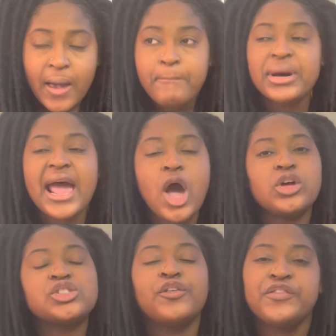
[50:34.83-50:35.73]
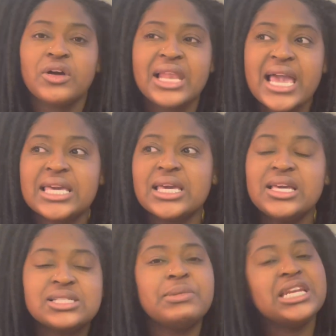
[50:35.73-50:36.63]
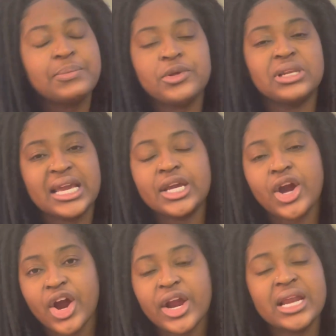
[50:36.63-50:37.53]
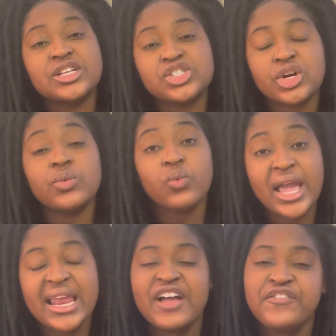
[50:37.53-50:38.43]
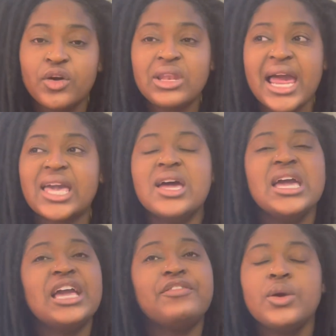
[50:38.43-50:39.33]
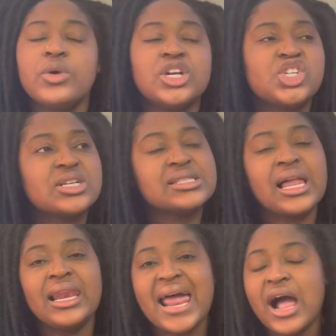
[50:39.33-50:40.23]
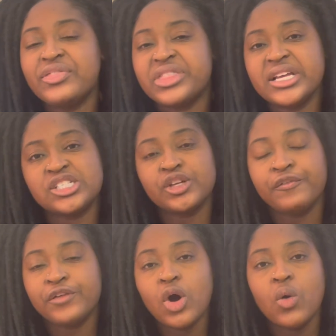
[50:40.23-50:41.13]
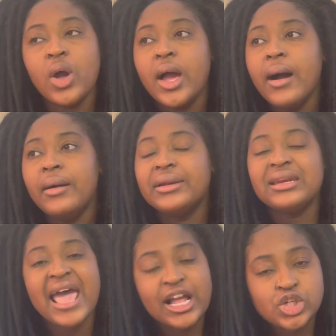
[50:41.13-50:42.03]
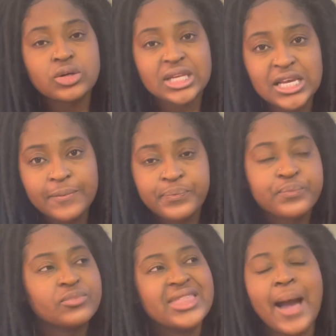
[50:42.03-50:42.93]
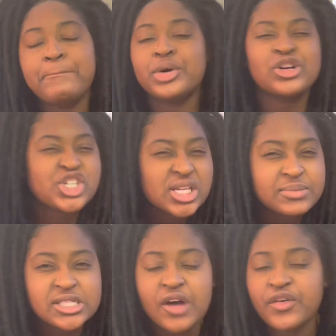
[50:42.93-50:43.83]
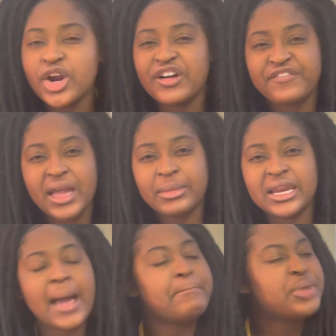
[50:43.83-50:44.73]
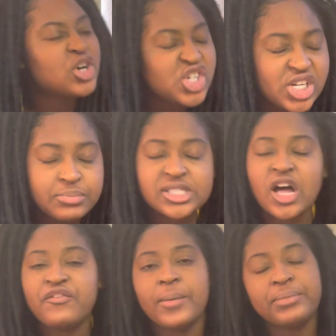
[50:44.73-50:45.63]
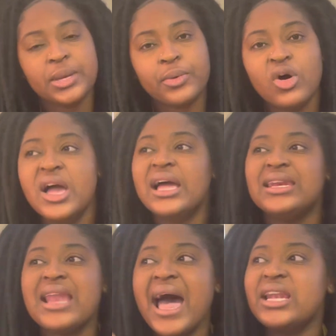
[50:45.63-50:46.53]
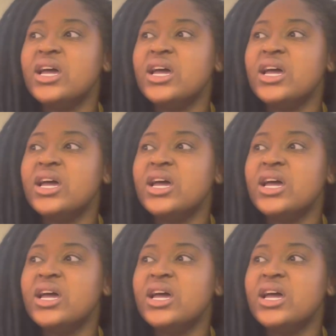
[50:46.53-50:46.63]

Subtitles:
But I also feel like he's manipulating her in a certain way. And I feel like if he would have just allowed things to flow naturally, not pushed himself on her family, not pushed himself on people, not